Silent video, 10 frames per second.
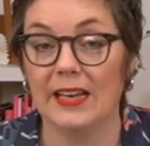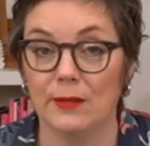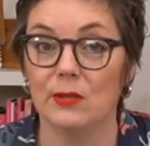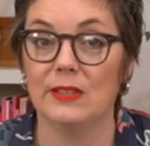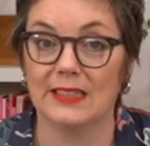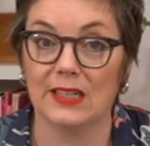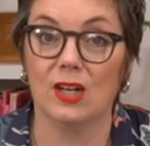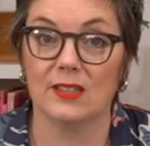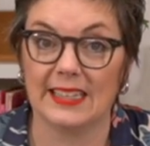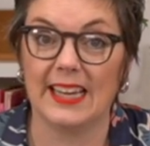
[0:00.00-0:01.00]
and you will need a
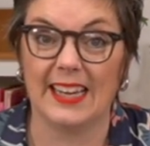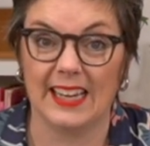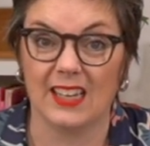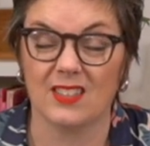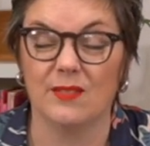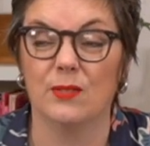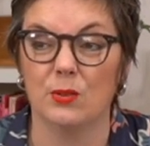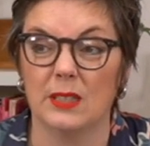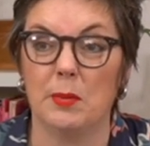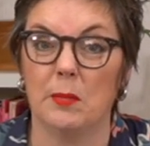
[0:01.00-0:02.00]
car to get here, because
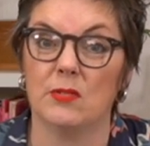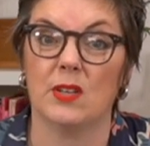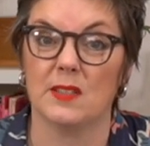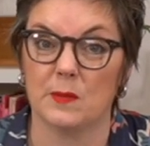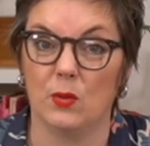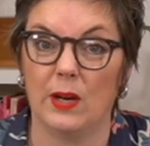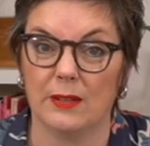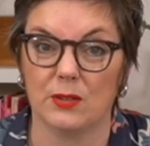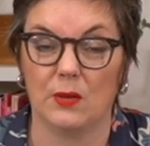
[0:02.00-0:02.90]
unfortunately public transport out